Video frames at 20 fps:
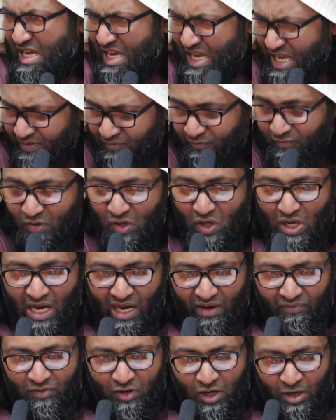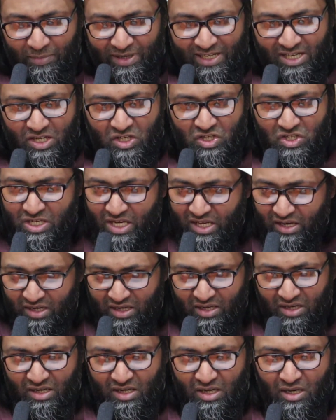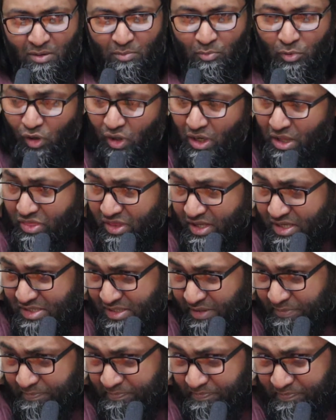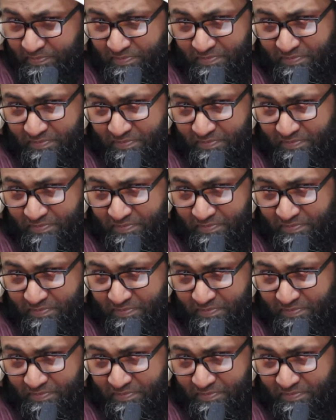if you have committed shirk, polytheism,